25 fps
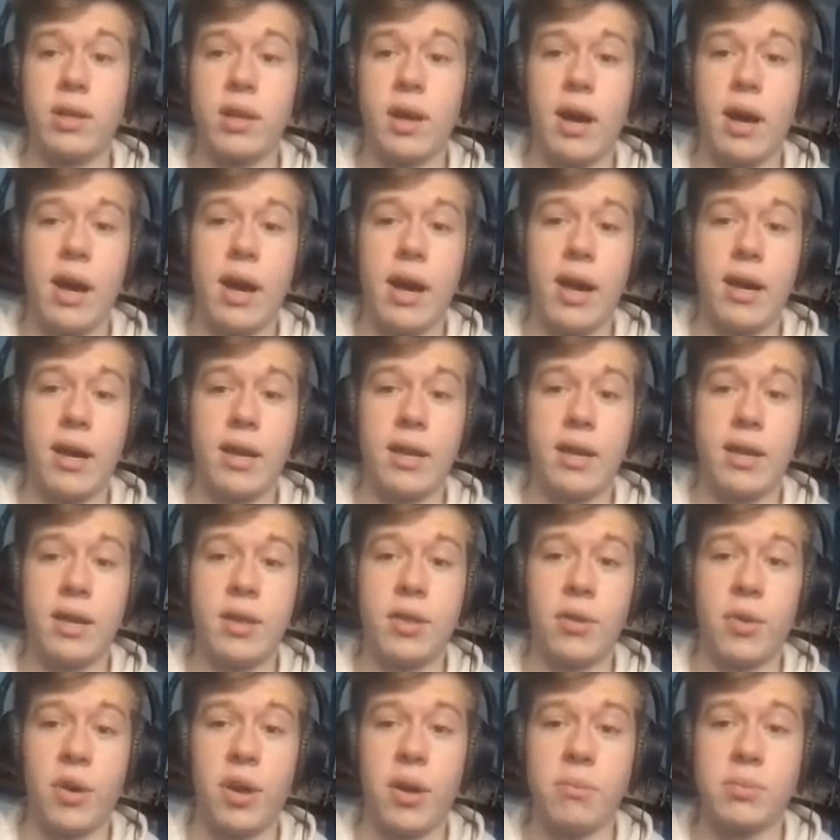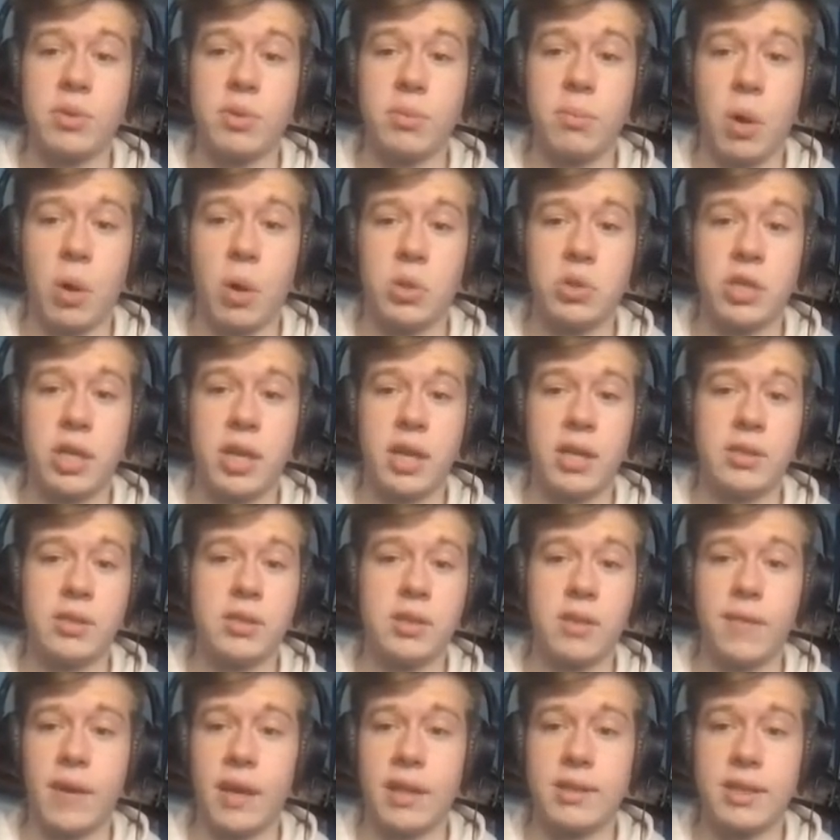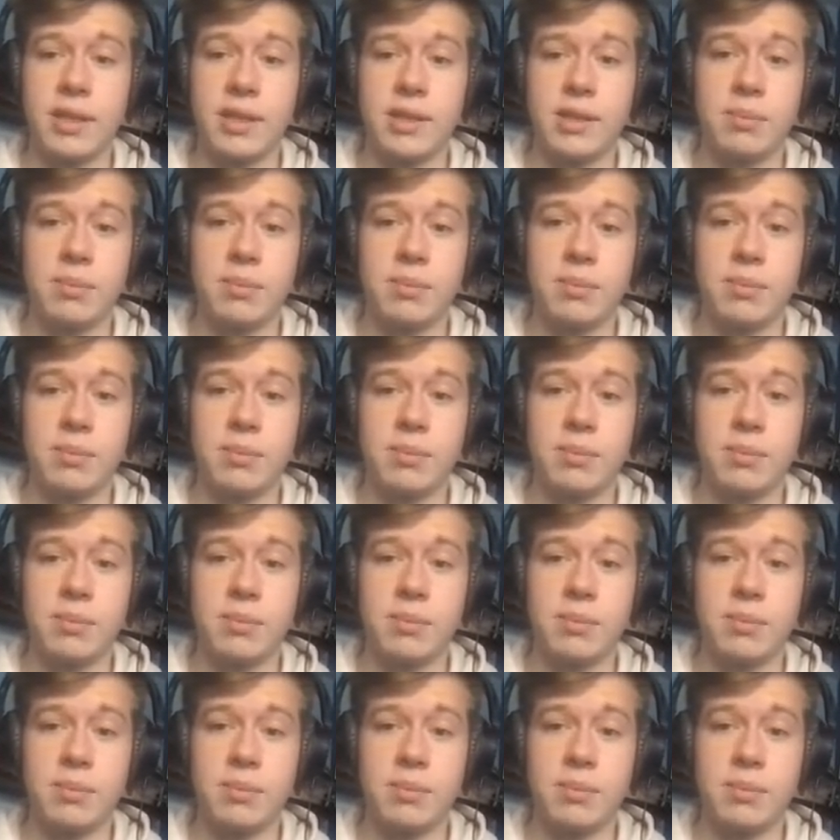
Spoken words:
Either him, Jamar Chase, Devontae